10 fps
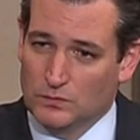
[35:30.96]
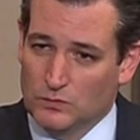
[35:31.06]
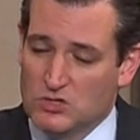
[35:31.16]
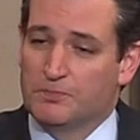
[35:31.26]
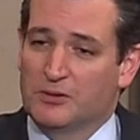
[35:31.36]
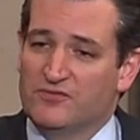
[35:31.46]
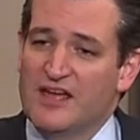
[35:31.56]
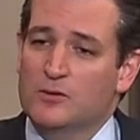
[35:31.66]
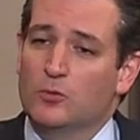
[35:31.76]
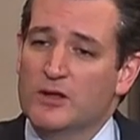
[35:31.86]
to
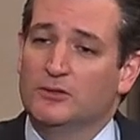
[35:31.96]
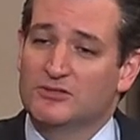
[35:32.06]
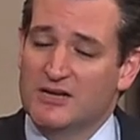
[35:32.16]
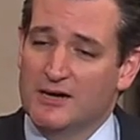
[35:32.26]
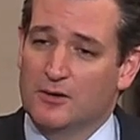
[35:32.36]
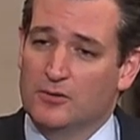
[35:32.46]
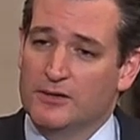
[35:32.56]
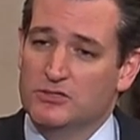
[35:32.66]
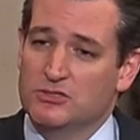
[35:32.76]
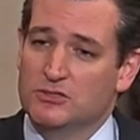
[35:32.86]
prevent real
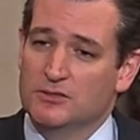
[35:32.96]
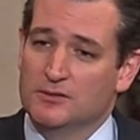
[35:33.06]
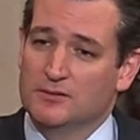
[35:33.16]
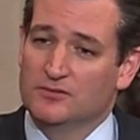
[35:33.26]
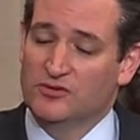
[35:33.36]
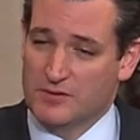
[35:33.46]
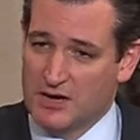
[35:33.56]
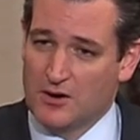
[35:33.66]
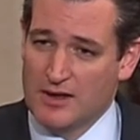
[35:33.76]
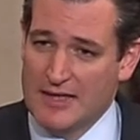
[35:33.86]
terrorists from
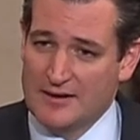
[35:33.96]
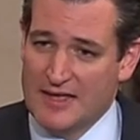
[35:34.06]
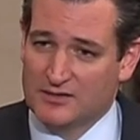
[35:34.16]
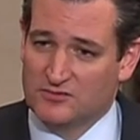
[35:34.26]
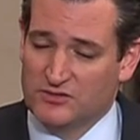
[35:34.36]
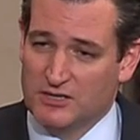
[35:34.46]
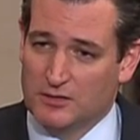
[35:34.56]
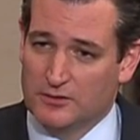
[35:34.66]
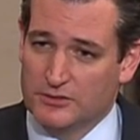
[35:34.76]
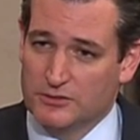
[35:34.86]
carrying out active
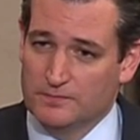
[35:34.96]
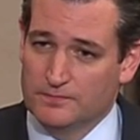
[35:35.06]
terrorism,